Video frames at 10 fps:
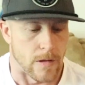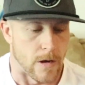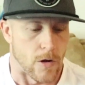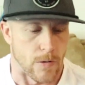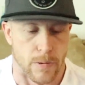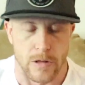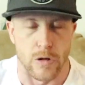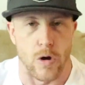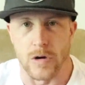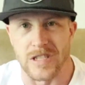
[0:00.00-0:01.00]
You know, you put the
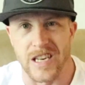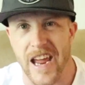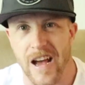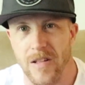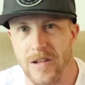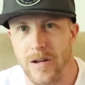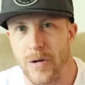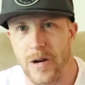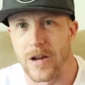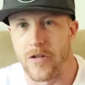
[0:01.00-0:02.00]
dog's nail into
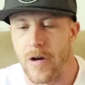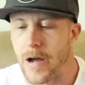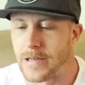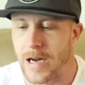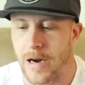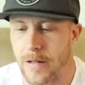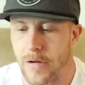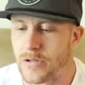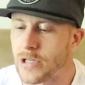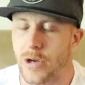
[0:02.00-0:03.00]
it and it grinds. I don't
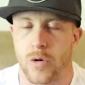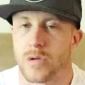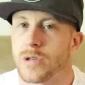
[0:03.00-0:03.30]
know, just old